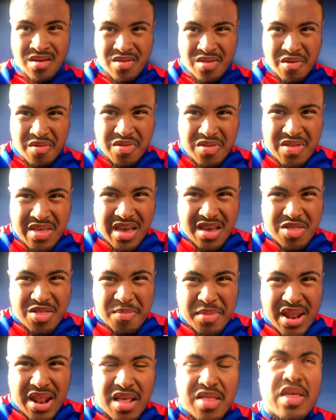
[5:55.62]
So 6
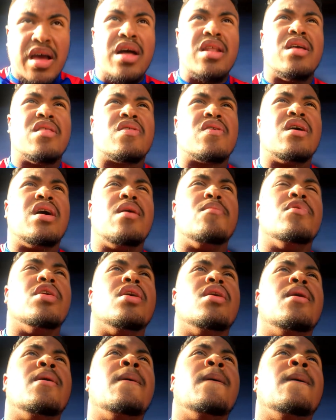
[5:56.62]
minutes out of time,
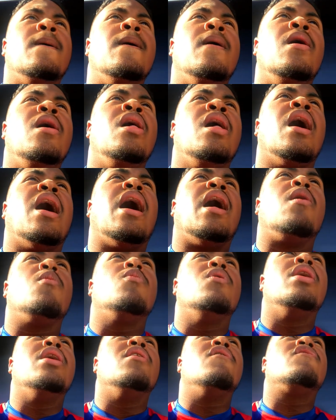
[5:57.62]
yeah? And
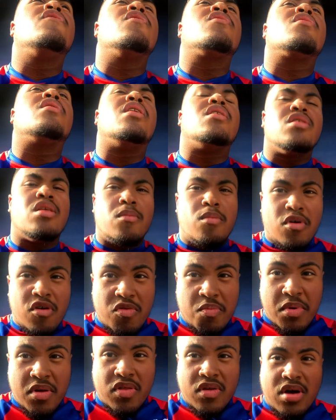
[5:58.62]
we have just done the
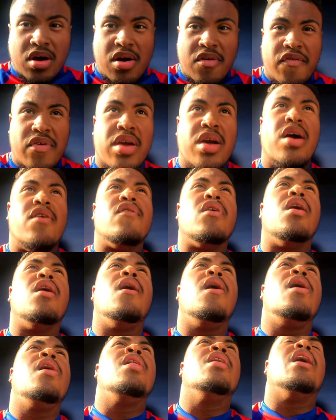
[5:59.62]
most bizarre thing ever.
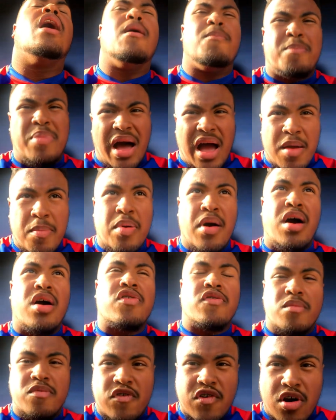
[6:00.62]
A back
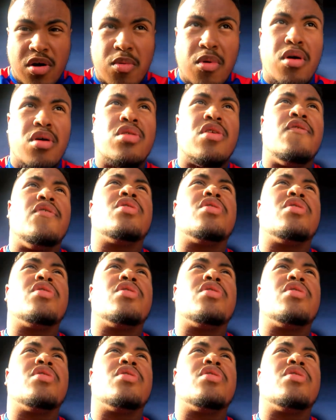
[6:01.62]
pass from Joel Ward to